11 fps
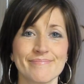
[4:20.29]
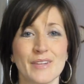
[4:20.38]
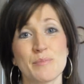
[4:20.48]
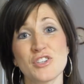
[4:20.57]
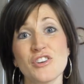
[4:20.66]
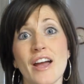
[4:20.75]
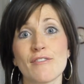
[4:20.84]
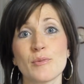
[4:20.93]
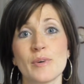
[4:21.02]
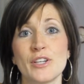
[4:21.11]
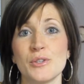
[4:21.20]
I'm sure
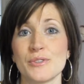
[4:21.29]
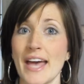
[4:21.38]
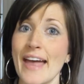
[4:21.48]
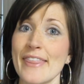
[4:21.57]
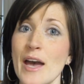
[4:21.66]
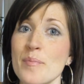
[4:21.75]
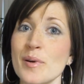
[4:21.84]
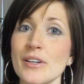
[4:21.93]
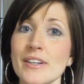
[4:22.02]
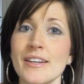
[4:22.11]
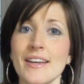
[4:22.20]
everyone who's had that
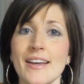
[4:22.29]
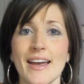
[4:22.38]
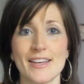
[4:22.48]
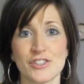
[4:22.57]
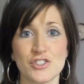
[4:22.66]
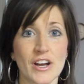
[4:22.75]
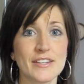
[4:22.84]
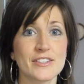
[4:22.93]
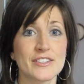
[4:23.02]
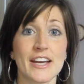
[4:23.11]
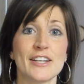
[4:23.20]
book has tried
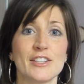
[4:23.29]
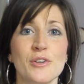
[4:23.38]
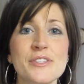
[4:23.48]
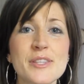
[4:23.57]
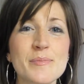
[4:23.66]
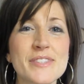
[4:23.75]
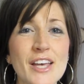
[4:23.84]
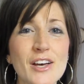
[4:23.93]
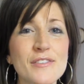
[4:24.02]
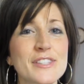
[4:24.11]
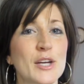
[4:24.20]
to diagnose
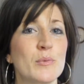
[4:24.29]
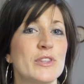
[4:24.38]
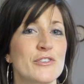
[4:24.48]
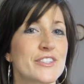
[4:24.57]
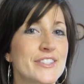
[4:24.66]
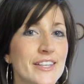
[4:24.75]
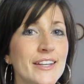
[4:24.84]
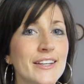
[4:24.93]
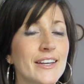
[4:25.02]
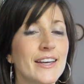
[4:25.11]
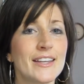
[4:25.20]
themselves, like when they're
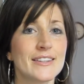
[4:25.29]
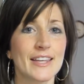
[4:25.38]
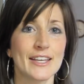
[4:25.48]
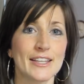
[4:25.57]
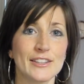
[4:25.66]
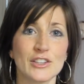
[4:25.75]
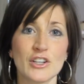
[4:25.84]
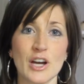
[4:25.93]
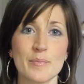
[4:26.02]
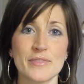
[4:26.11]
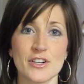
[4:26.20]
sick, they
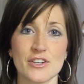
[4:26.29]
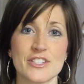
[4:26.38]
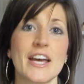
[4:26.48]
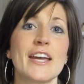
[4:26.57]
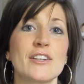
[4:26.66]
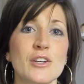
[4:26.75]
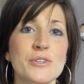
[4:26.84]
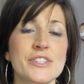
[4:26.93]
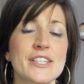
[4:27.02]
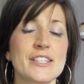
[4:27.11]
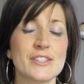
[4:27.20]
look up their
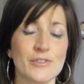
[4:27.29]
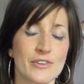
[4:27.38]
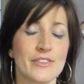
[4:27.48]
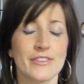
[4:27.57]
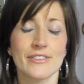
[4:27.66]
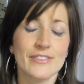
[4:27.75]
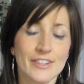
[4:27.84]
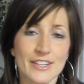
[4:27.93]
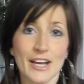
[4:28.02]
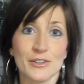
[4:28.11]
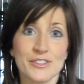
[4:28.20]
diagnosis or the
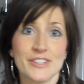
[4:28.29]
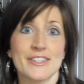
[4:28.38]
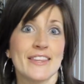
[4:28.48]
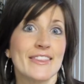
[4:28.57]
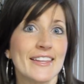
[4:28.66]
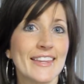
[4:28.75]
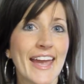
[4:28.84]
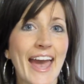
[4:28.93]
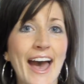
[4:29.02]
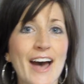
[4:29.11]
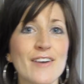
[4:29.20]
diagnosis they think they
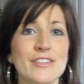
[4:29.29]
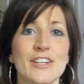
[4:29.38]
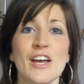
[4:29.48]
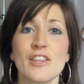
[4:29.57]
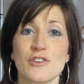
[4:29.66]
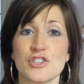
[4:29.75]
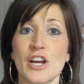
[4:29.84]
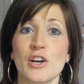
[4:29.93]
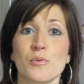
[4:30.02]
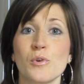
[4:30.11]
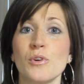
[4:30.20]
have and they're
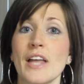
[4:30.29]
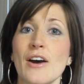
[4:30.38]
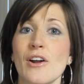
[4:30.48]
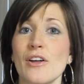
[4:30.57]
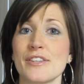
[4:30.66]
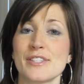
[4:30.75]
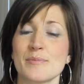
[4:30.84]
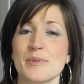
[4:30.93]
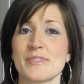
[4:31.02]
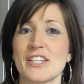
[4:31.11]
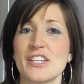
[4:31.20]
trying to rule out all the
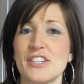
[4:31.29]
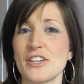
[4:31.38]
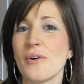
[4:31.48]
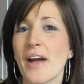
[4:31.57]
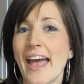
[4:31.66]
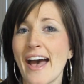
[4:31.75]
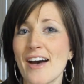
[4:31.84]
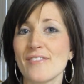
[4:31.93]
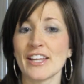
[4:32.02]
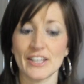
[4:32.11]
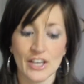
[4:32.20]
symptoms that they don't
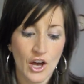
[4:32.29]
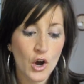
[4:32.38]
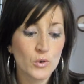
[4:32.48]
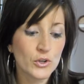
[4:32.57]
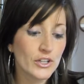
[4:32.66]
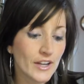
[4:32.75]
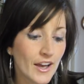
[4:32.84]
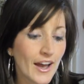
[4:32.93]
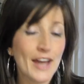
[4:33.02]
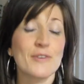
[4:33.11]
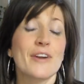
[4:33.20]
have like oh good
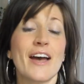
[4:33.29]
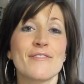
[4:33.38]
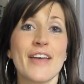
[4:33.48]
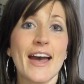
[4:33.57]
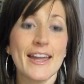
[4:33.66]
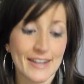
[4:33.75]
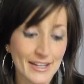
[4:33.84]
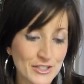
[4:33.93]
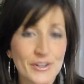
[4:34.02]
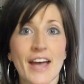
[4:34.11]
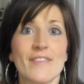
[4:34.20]
i don't have that and i
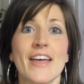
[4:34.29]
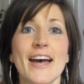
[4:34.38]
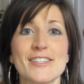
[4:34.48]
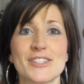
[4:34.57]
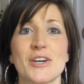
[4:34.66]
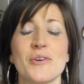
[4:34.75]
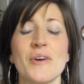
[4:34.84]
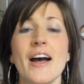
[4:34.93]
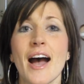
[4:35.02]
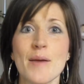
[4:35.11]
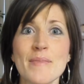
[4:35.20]
don't have that so
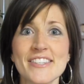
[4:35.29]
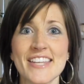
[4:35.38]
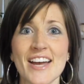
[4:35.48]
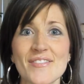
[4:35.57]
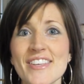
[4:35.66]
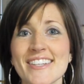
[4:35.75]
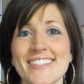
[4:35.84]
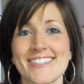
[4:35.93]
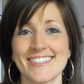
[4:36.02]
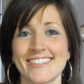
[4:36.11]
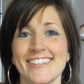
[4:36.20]
i must have
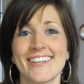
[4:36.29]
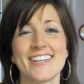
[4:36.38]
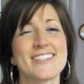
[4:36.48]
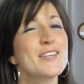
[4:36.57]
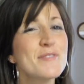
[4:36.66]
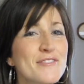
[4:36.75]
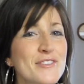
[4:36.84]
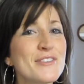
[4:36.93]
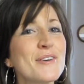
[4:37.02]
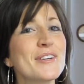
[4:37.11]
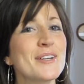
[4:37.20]
this and some of
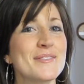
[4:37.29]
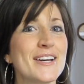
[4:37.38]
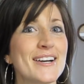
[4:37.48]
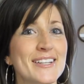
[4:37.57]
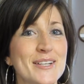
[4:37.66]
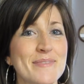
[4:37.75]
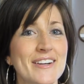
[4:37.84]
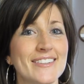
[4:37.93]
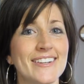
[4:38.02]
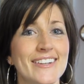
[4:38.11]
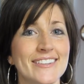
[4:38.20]
you know what i'm talking
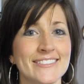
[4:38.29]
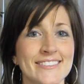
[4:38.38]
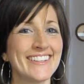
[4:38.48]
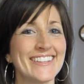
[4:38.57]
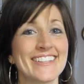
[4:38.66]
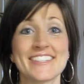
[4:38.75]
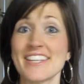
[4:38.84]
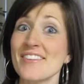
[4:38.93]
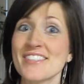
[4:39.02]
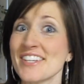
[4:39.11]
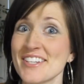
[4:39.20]
about huh because
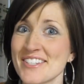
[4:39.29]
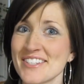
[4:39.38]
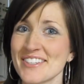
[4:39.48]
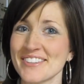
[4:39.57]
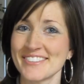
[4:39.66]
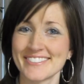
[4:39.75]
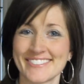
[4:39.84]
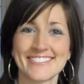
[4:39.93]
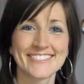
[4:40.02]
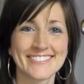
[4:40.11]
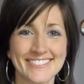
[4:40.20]
I've done it too.
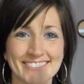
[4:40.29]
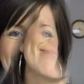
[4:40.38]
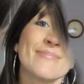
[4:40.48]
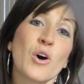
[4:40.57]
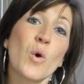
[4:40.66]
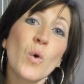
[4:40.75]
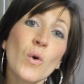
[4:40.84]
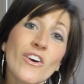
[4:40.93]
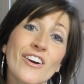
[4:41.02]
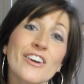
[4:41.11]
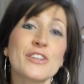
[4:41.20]

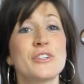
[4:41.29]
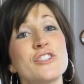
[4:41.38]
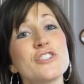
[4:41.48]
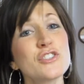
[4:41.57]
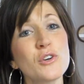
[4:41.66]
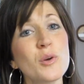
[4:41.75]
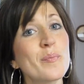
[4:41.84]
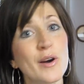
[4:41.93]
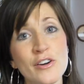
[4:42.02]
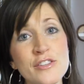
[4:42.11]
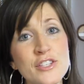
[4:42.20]
Or you can just go to
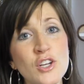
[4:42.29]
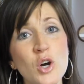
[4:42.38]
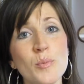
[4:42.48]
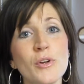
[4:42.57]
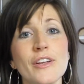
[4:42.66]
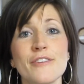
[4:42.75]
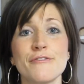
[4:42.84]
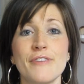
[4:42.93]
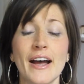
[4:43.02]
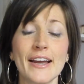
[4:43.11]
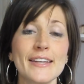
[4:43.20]
Barnes & Noble and
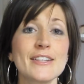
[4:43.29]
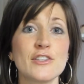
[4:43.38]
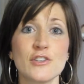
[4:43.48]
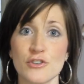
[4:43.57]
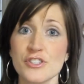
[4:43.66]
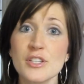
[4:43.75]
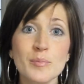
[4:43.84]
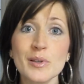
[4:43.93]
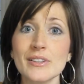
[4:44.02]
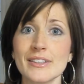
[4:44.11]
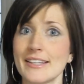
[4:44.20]
find a nursing
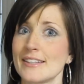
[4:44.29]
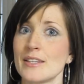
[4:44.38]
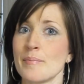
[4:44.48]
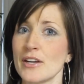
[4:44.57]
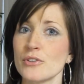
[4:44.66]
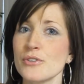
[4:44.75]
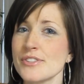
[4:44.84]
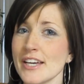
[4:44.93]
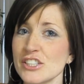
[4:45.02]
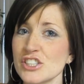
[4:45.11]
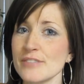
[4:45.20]
book like in the medical
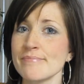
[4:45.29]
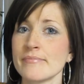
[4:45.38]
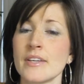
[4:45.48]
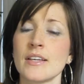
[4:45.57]
section. You